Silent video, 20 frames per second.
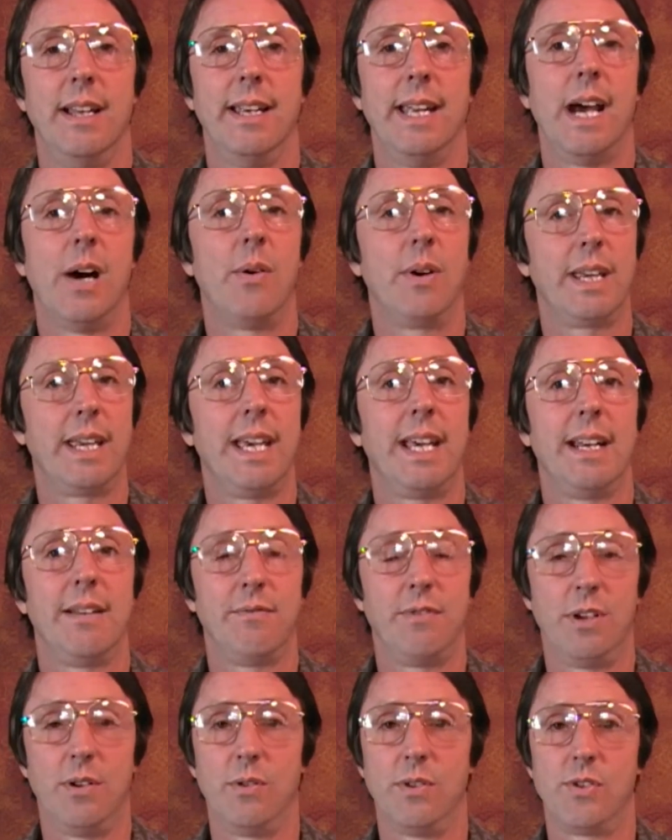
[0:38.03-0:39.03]
Now, again,
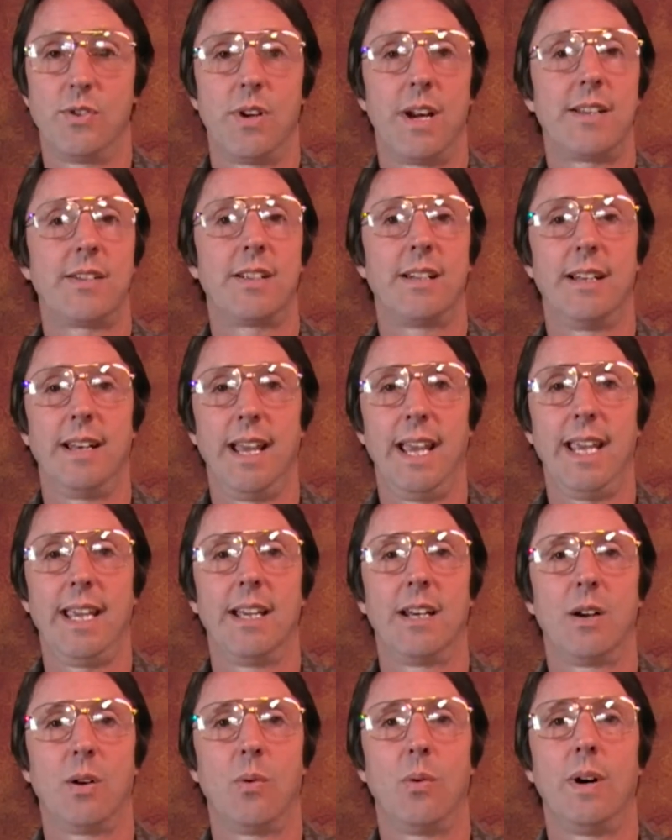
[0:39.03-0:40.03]
if you address it, hey,
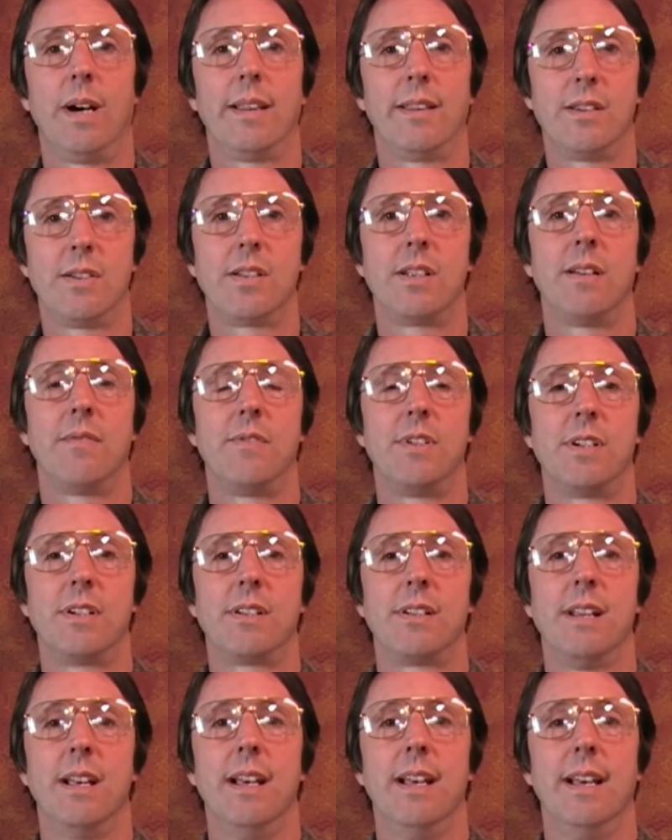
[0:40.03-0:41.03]
you know what, this stuff
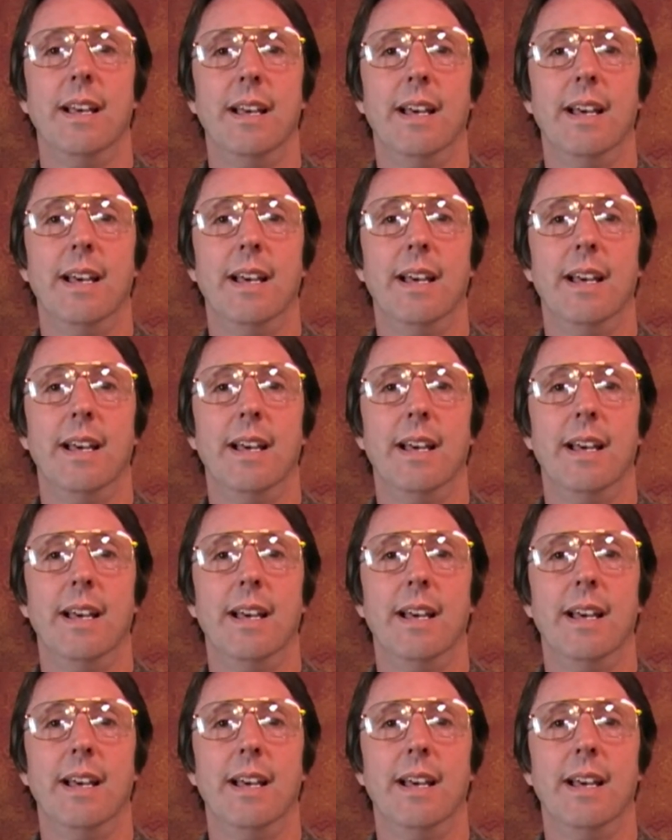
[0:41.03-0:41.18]
just